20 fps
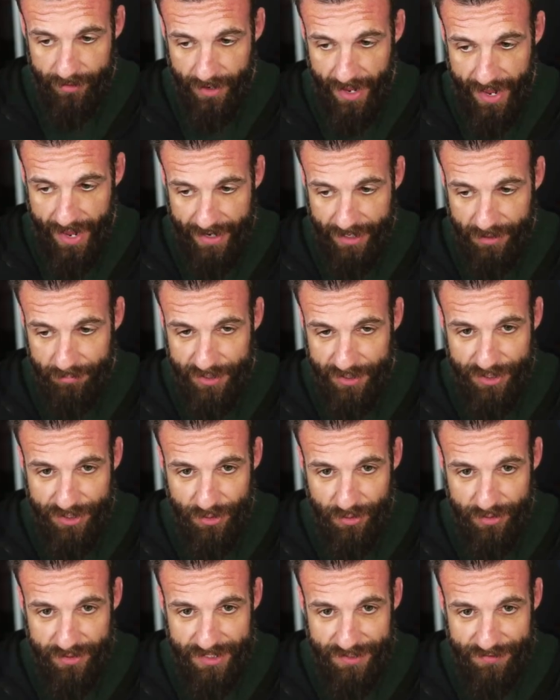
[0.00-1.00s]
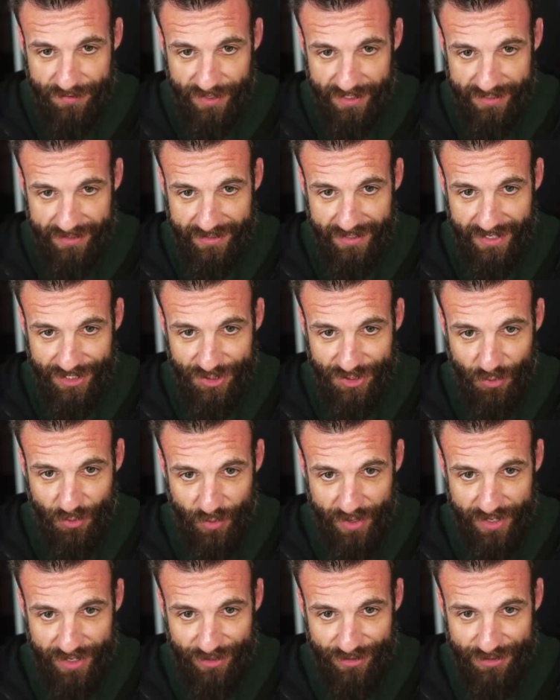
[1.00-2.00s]
I could be doing this for like the next
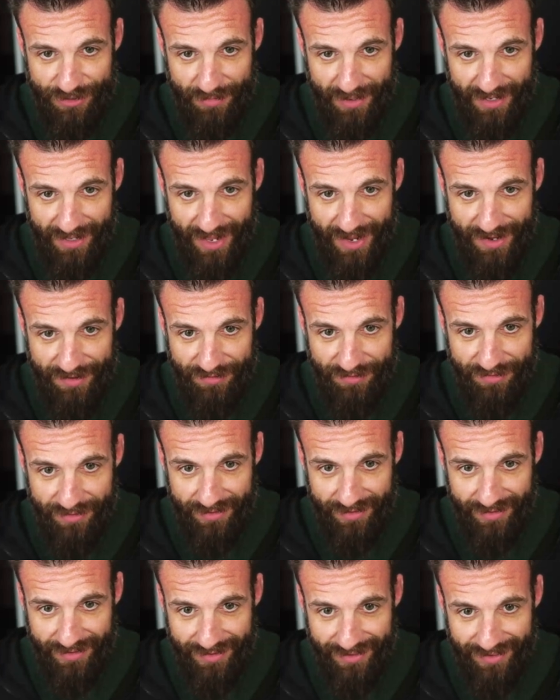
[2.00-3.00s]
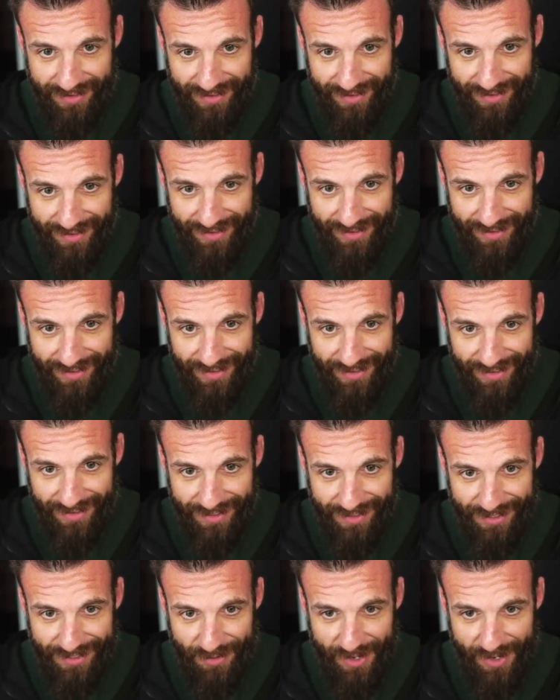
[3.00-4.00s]
twenty years of my life.
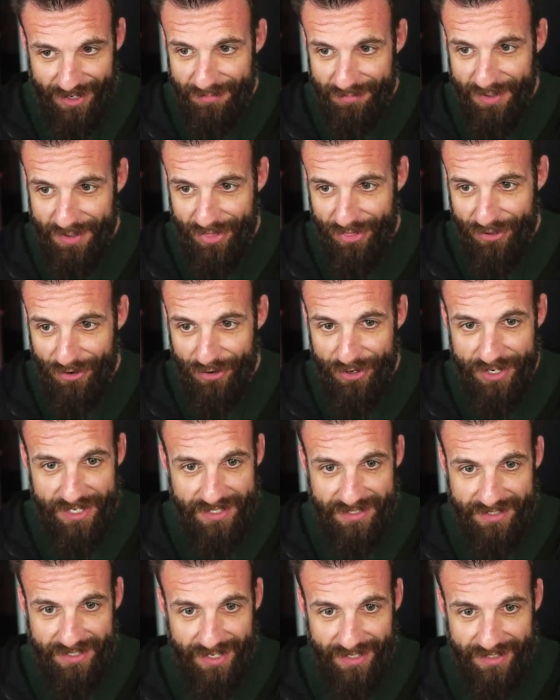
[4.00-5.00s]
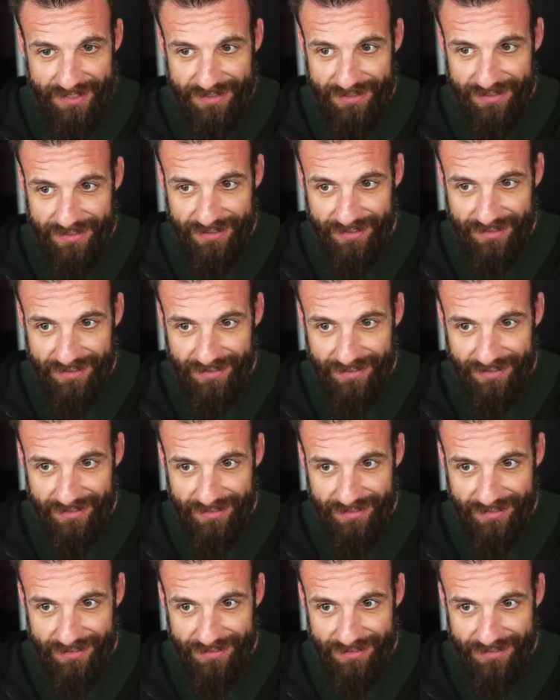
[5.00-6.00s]
So I could be thirty-six
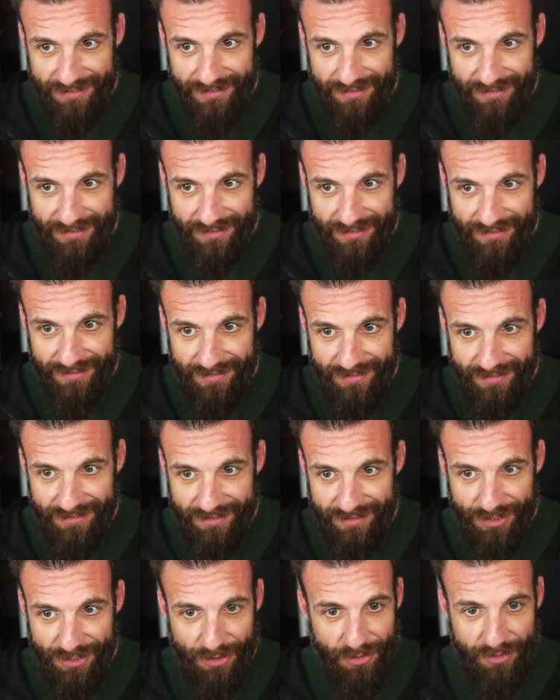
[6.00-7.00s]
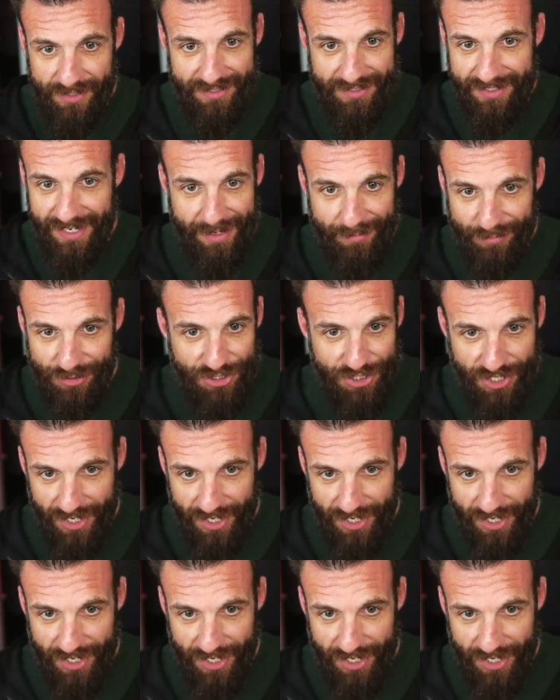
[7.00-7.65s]
doing the same shit.